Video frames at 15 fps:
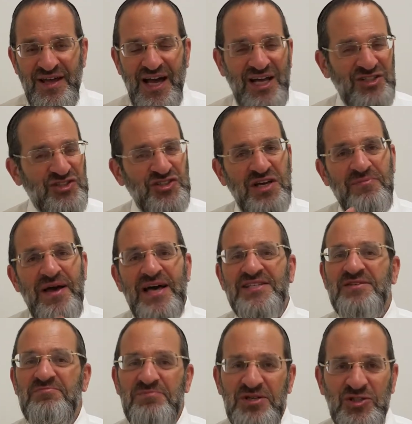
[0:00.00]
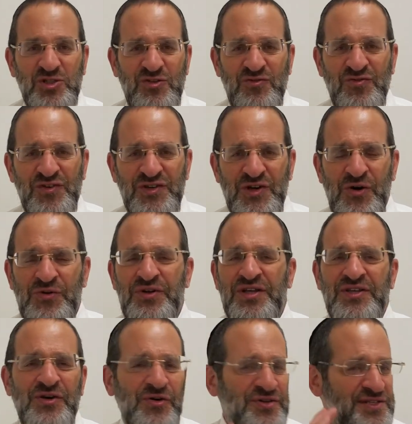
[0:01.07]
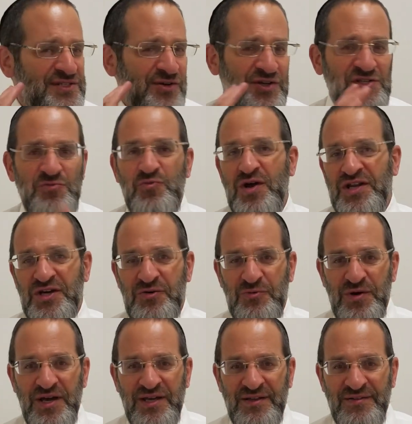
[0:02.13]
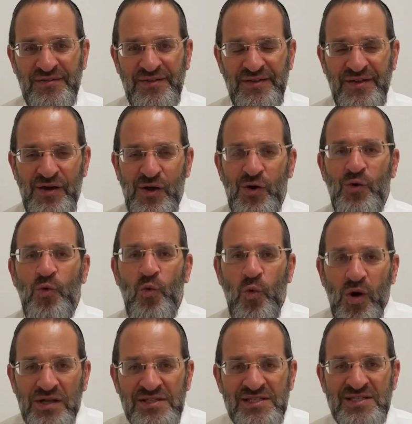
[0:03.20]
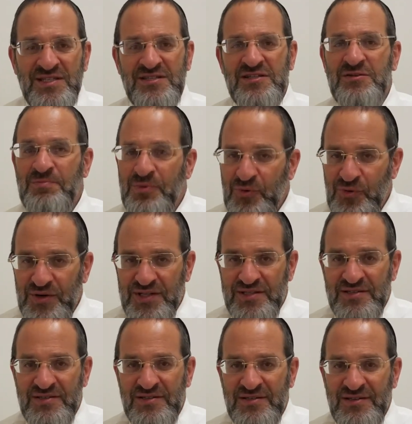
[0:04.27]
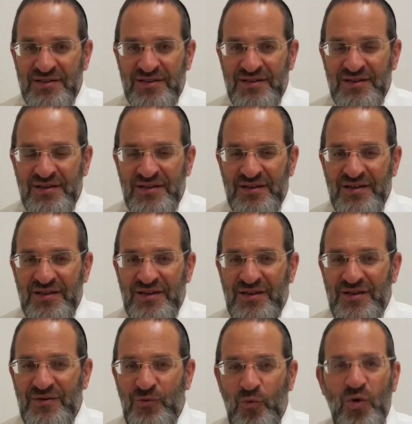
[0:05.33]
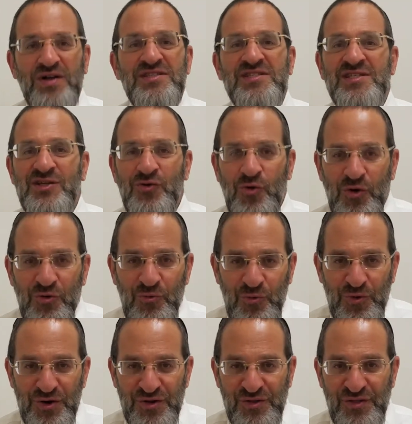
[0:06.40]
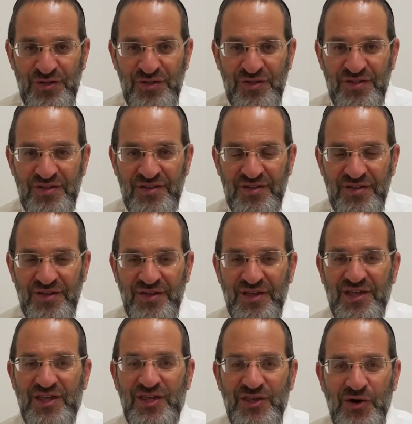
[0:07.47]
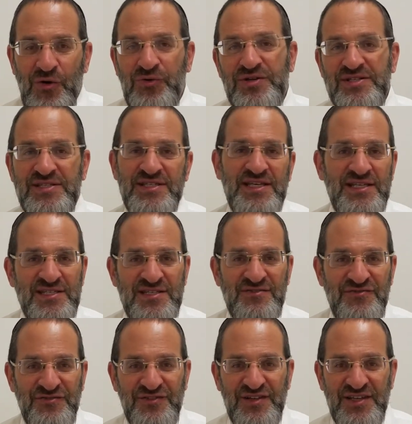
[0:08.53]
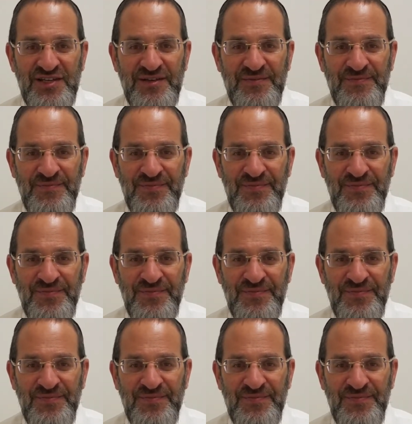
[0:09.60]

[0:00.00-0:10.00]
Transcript: Hashem has a mission for Yonah, and Yonah starts running away. What's the point? What's it all worth? Yonah seeks to flee.